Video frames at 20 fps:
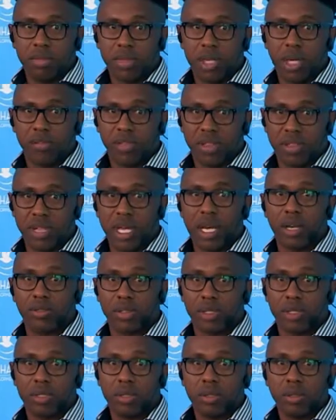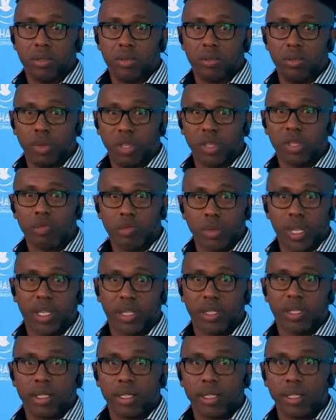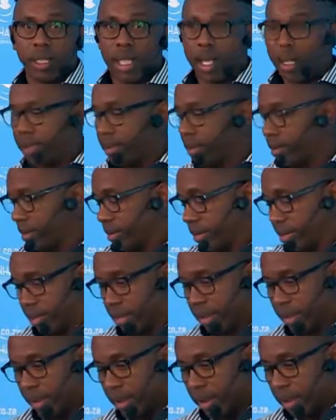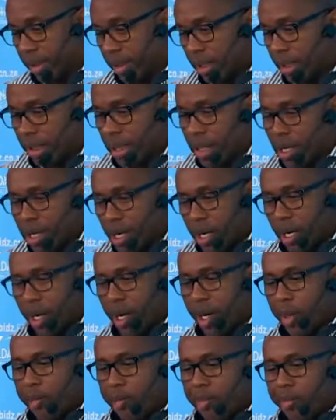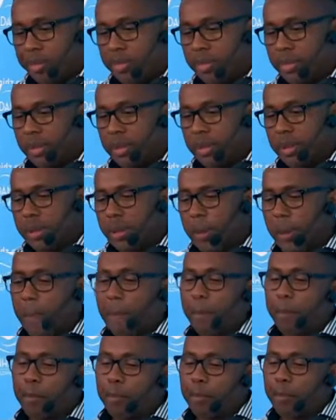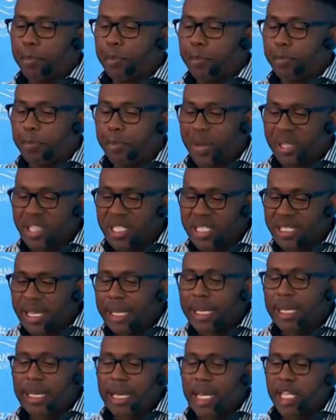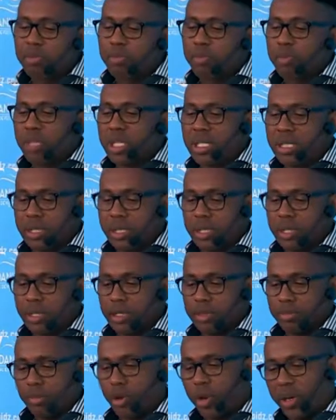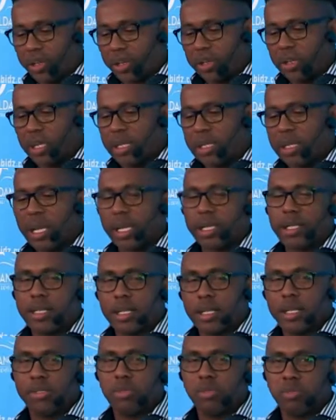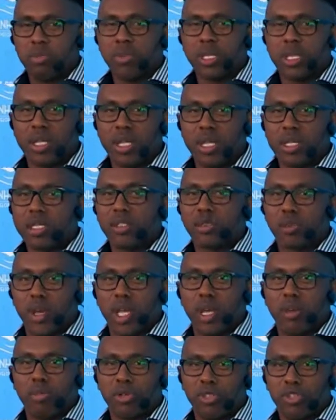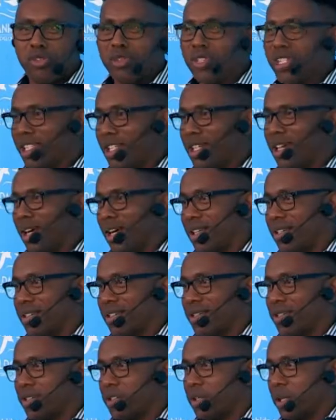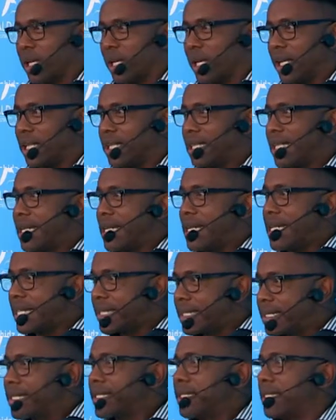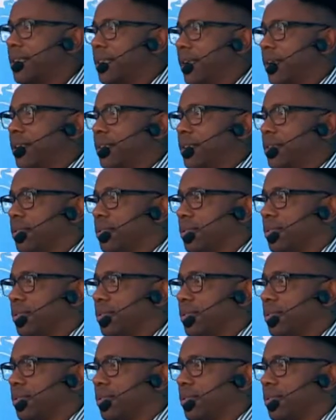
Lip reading: of the 1,000 will not make the end. But the second last bullet point is actually, to me, this is where opportunity lies. Okay, the literacy rate